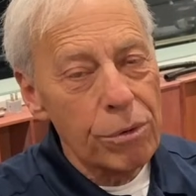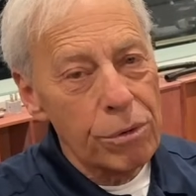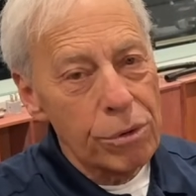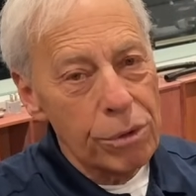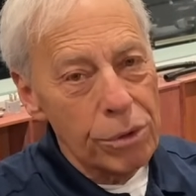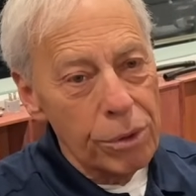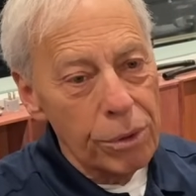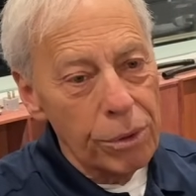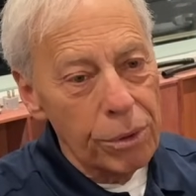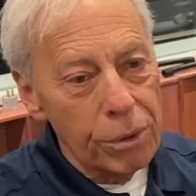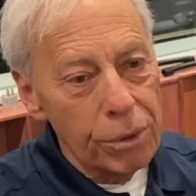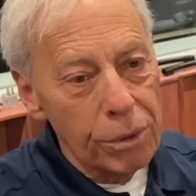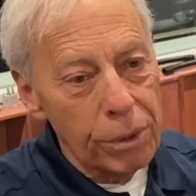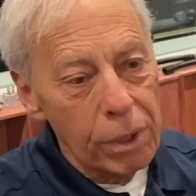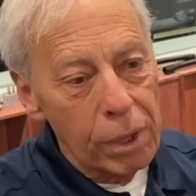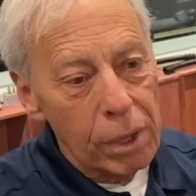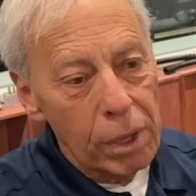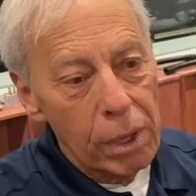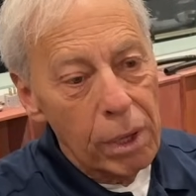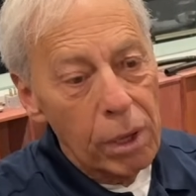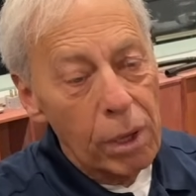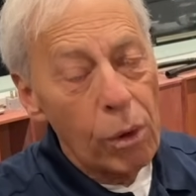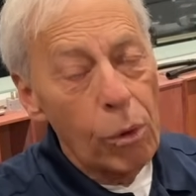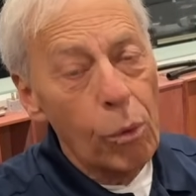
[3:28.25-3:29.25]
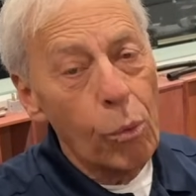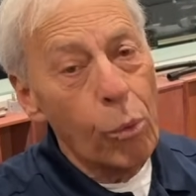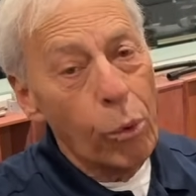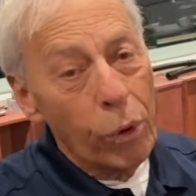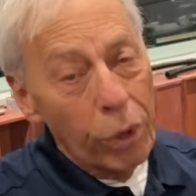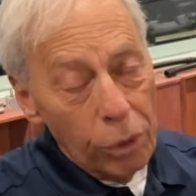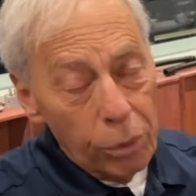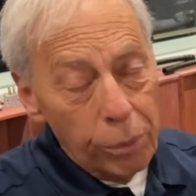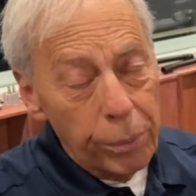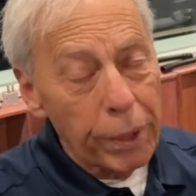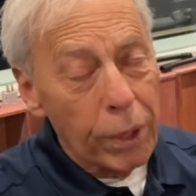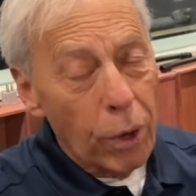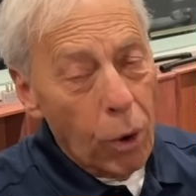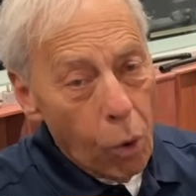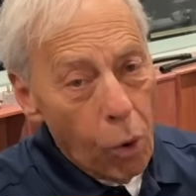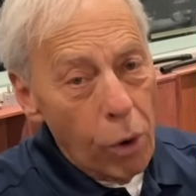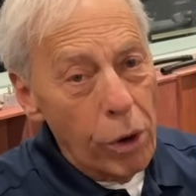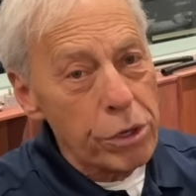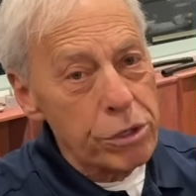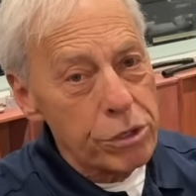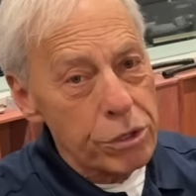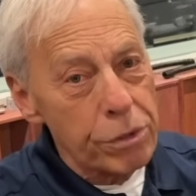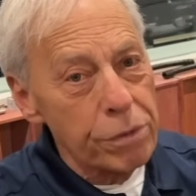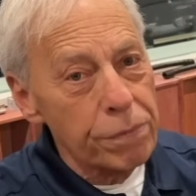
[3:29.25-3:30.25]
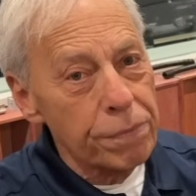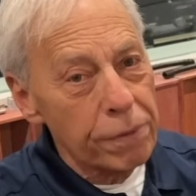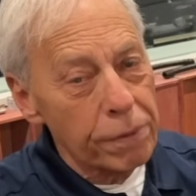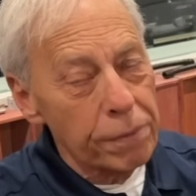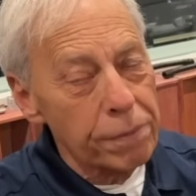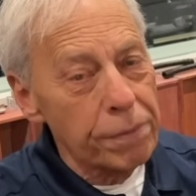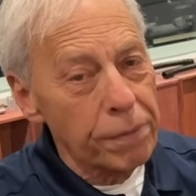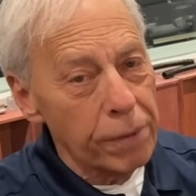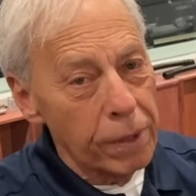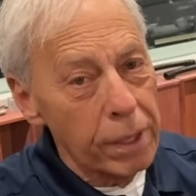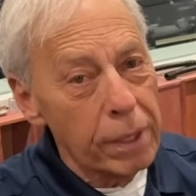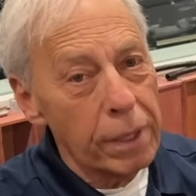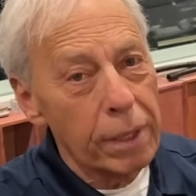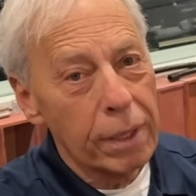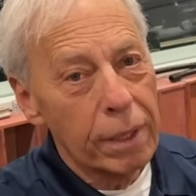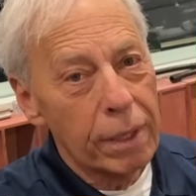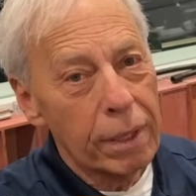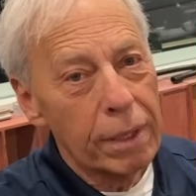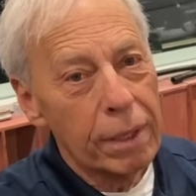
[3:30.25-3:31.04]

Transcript: do, we'll record you for free.